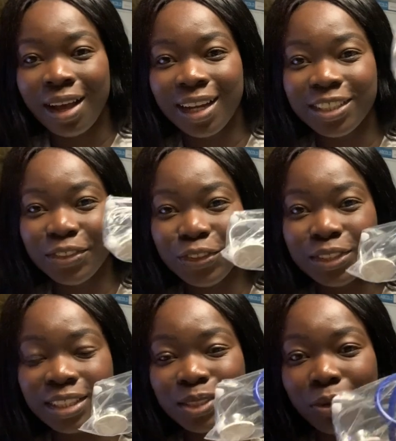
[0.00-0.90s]
I don't
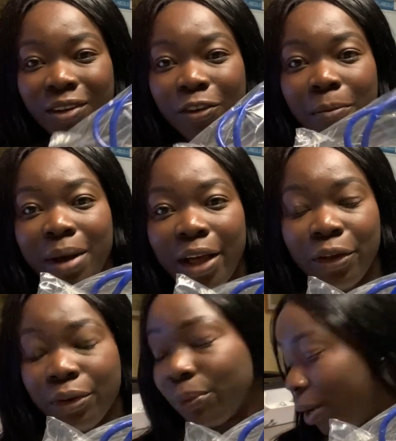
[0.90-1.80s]
use this one, I've got
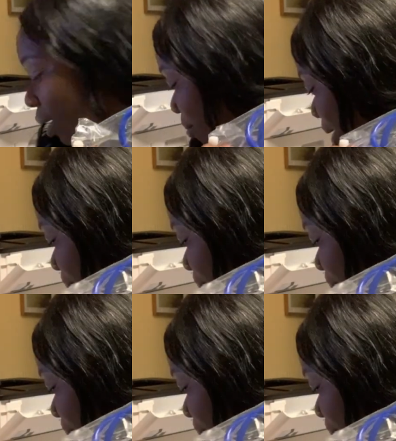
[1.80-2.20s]
my own one in my